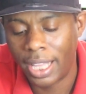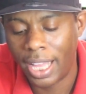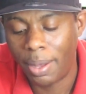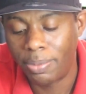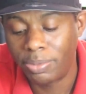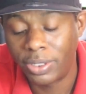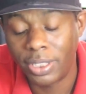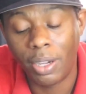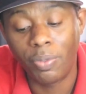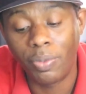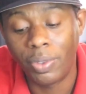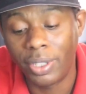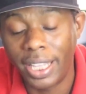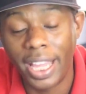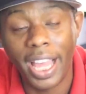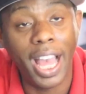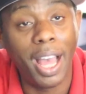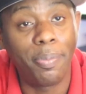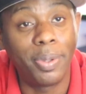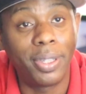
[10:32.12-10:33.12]
I'm really
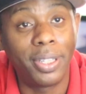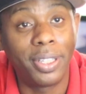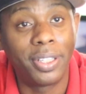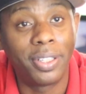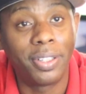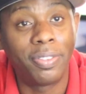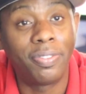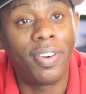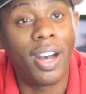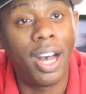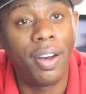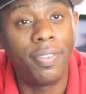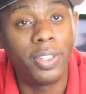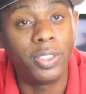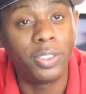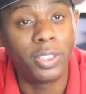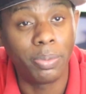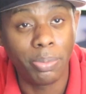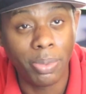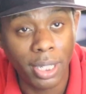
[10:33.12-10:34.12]
happy.
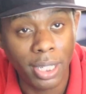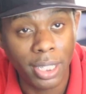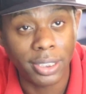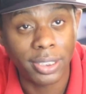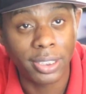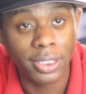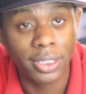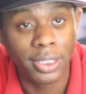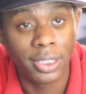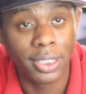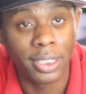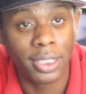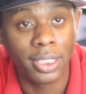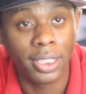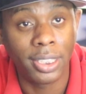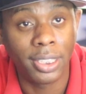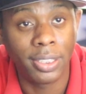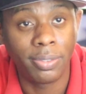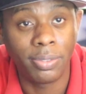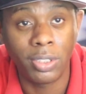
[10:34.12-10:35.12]
$500.
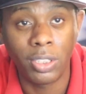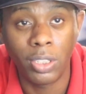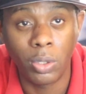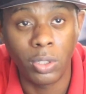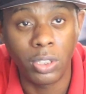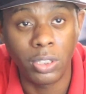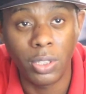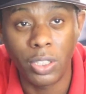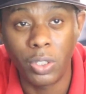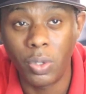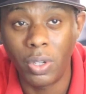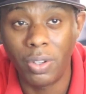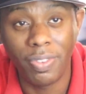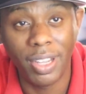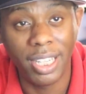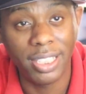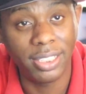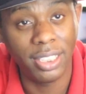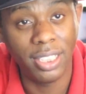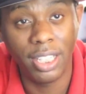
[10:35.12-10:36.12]
You know, you
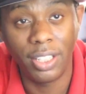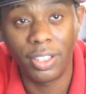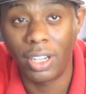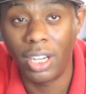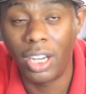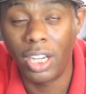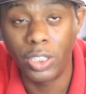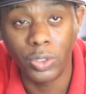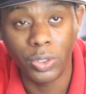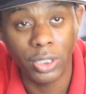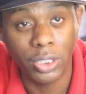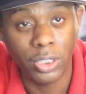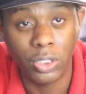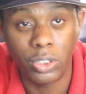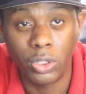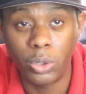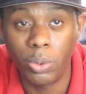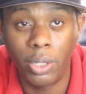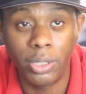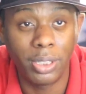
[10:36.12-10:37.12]
invest another $100 to
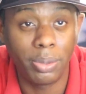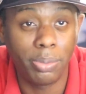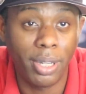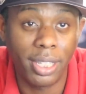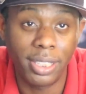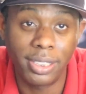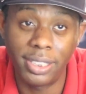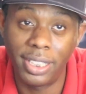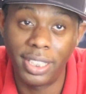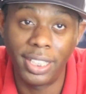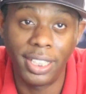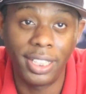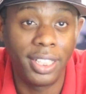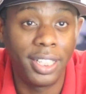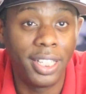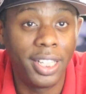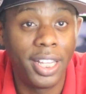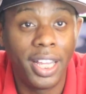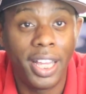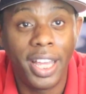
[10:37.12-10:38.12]
$200 in it,
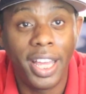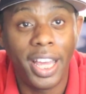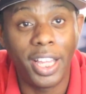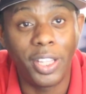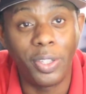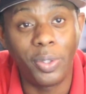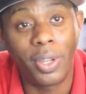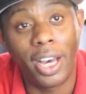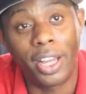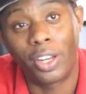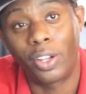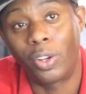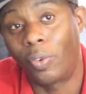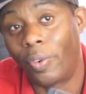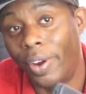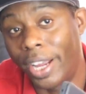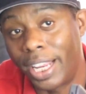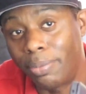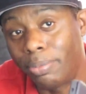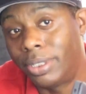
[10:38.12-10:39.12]
and you got a
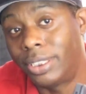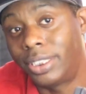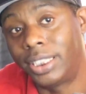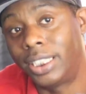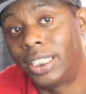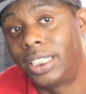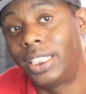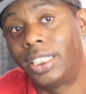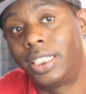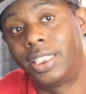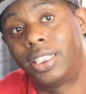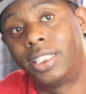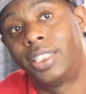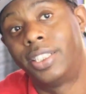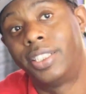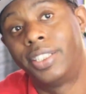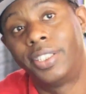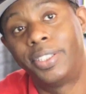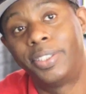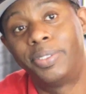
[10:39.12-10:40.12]
great machine.
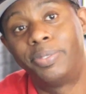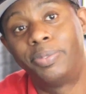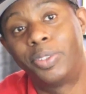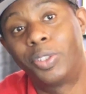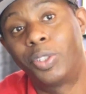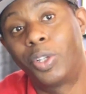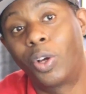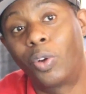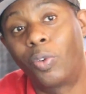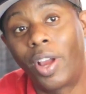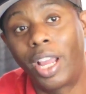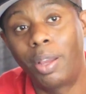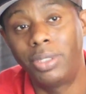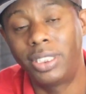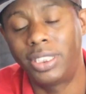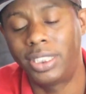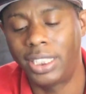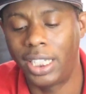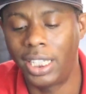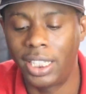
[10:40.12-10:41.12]
A great
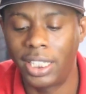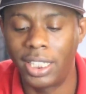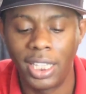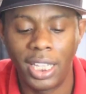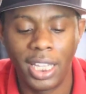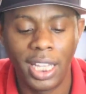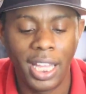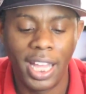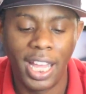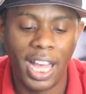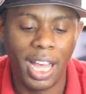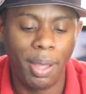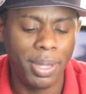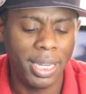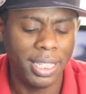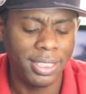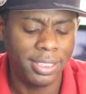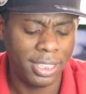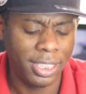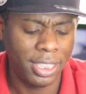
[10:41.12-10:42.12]
machine. I
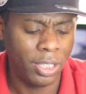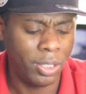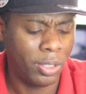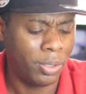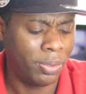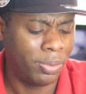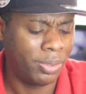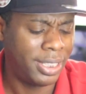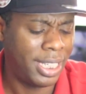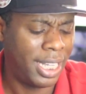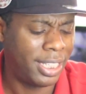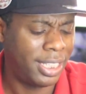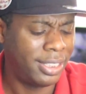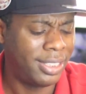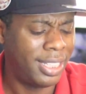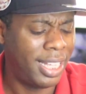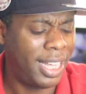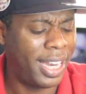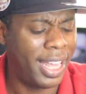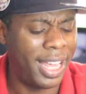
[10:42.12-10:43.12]
mean, it's a little.
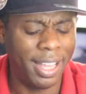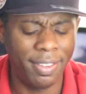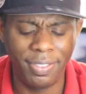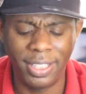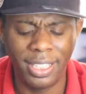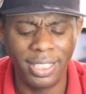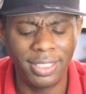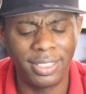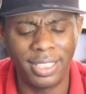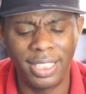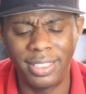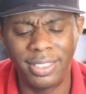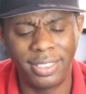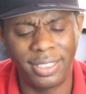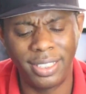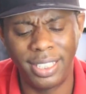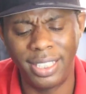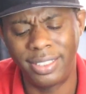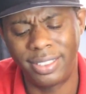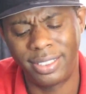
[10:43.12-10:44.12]
It's not heavy.
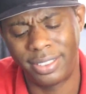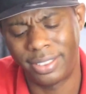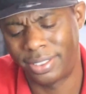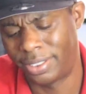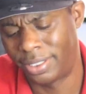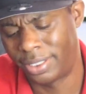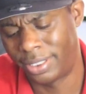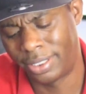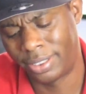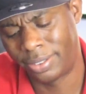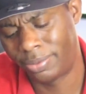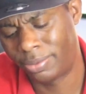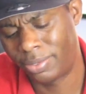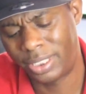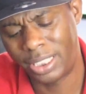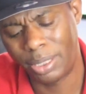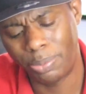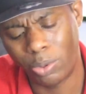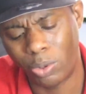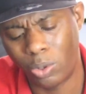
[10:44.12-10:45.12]
It's
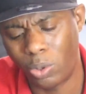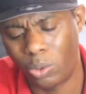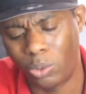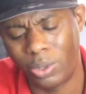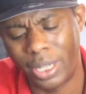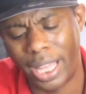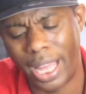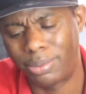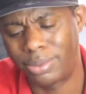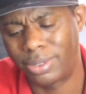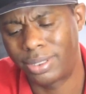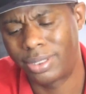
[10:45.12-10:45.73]
typical